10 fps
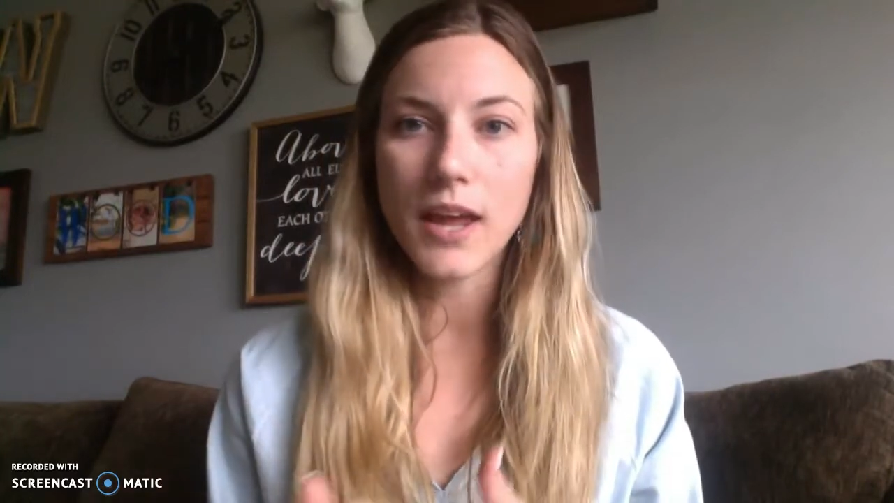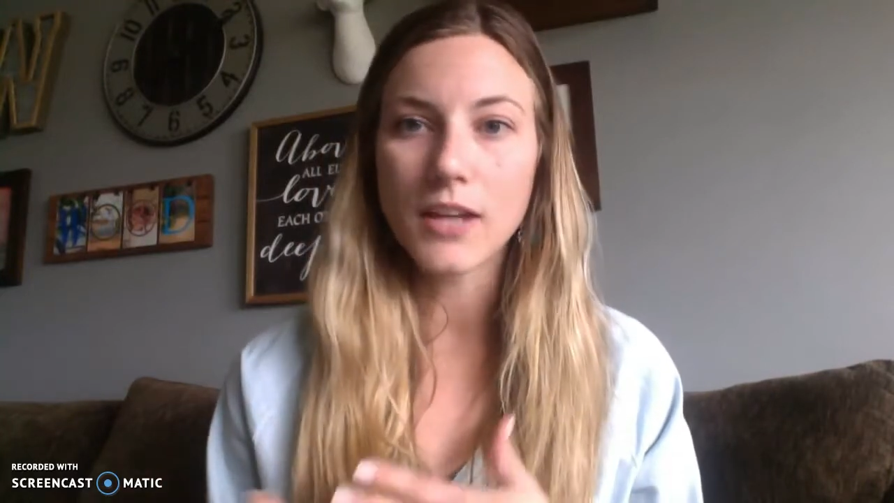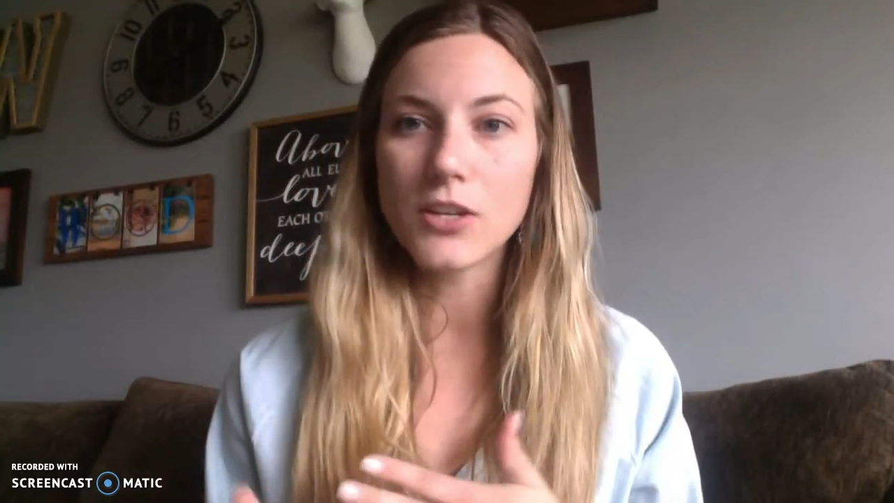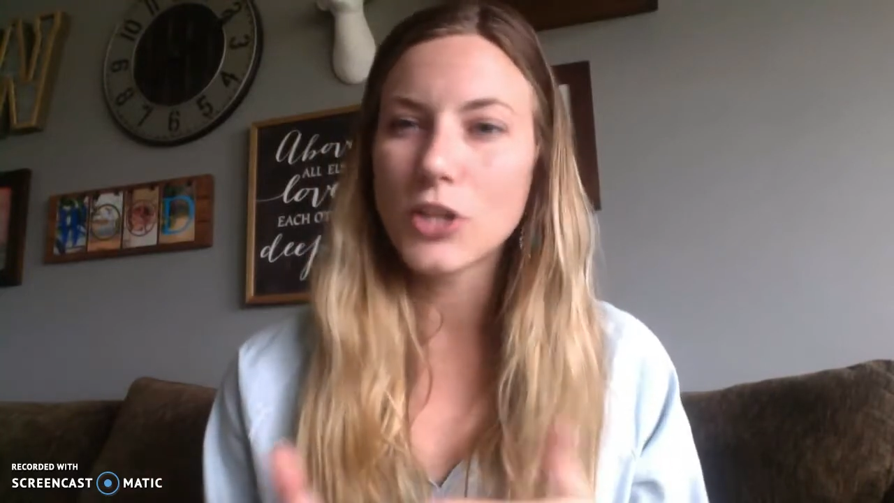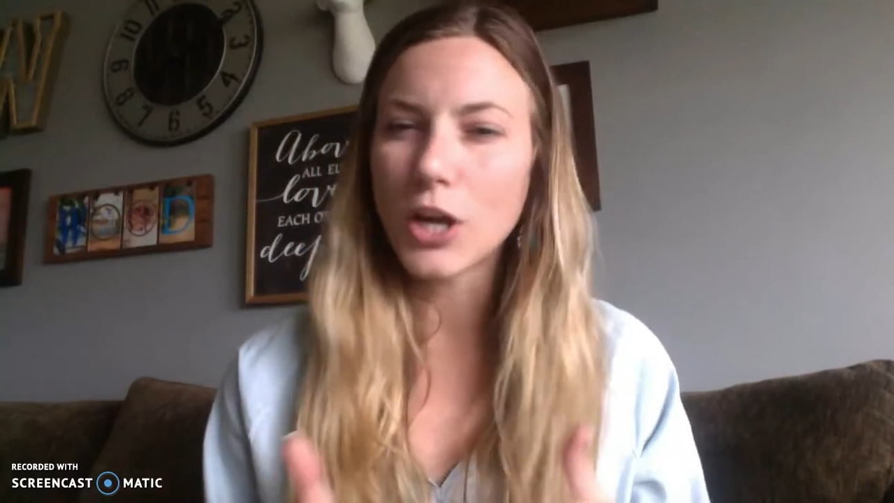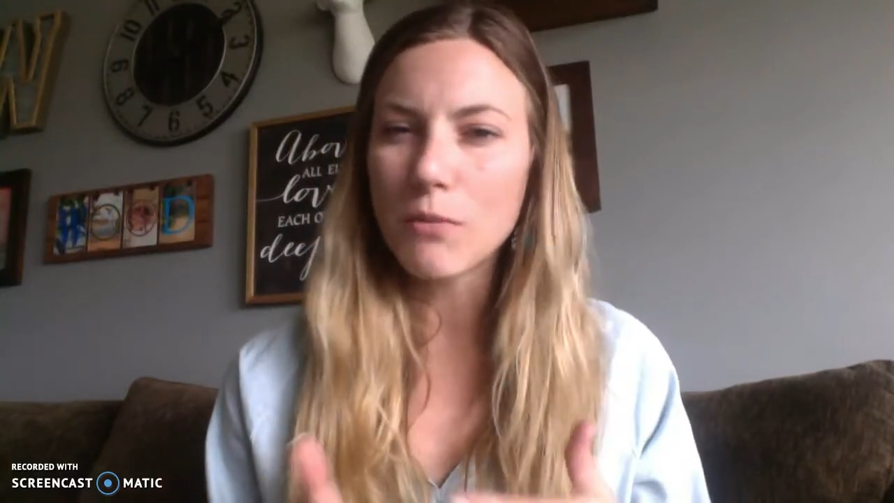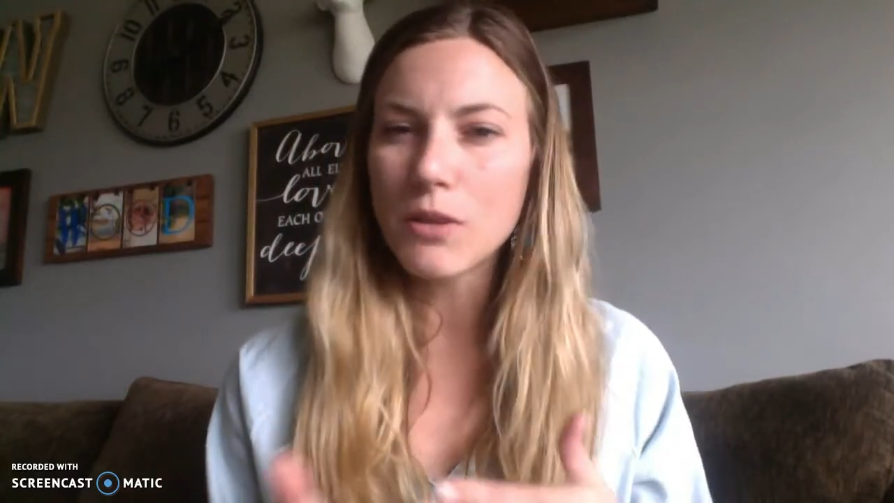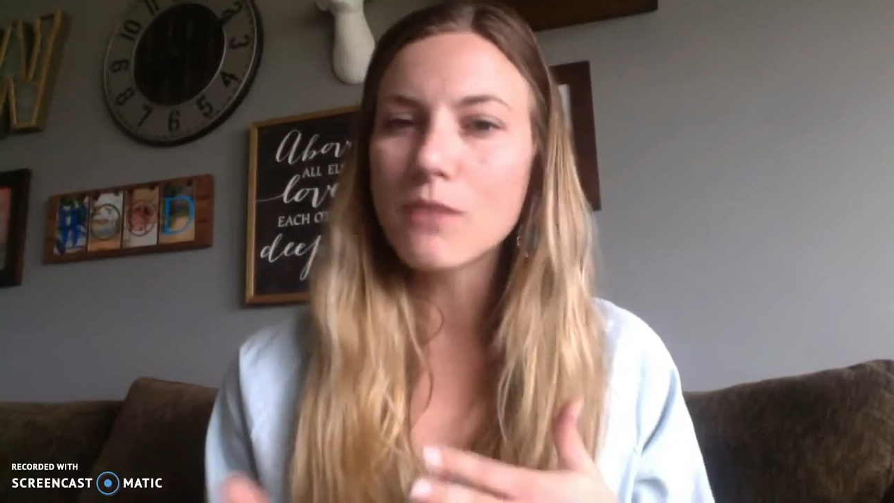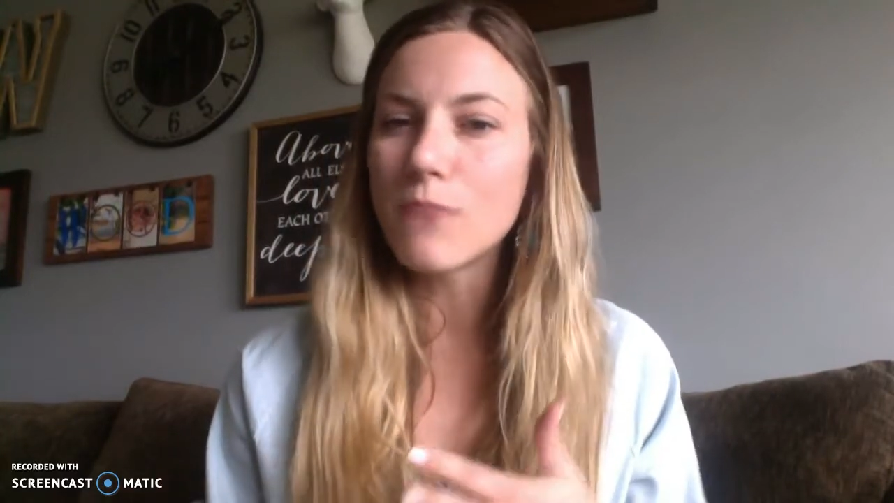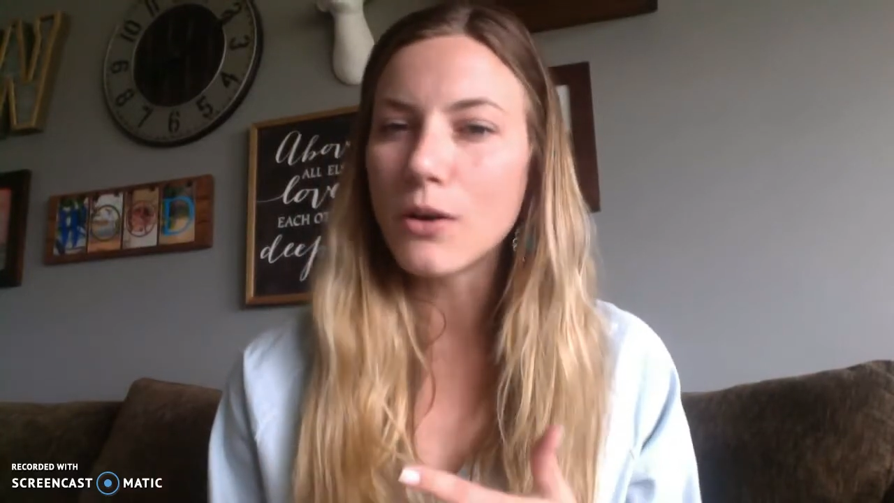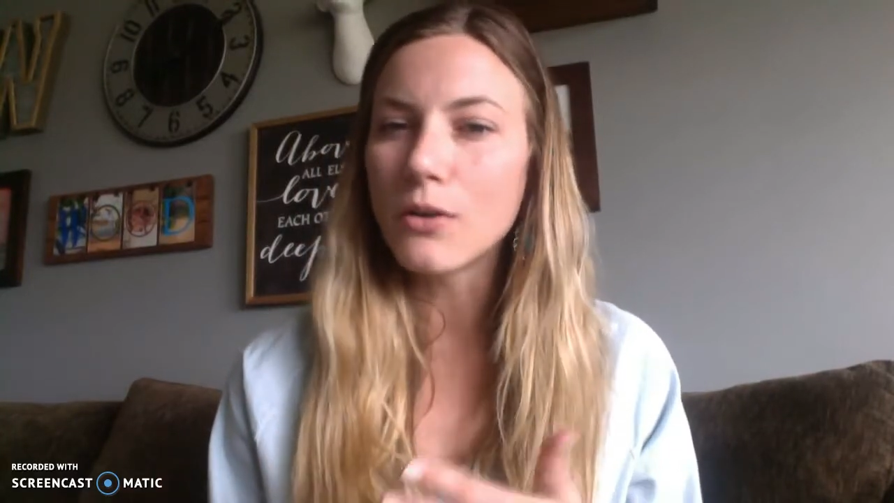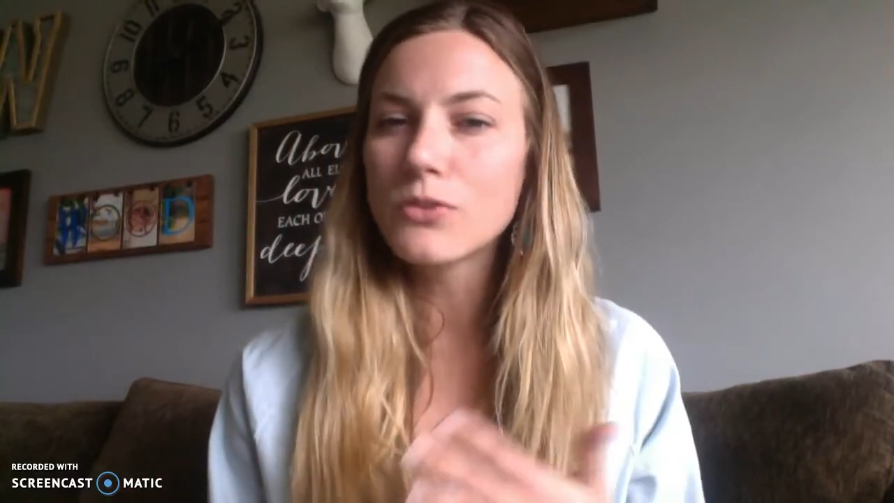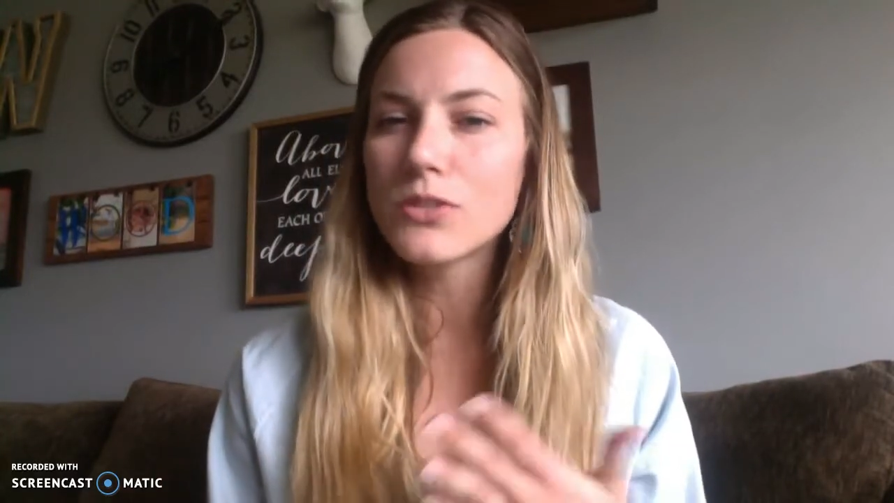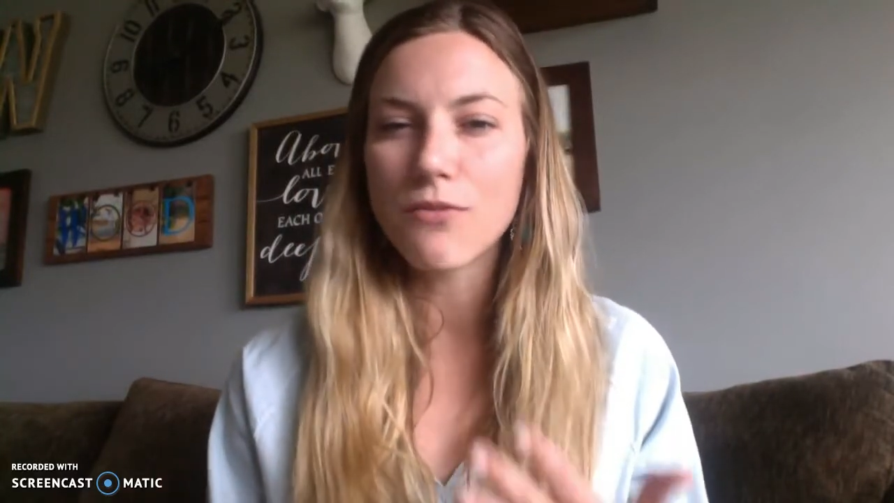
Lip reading: and determine the most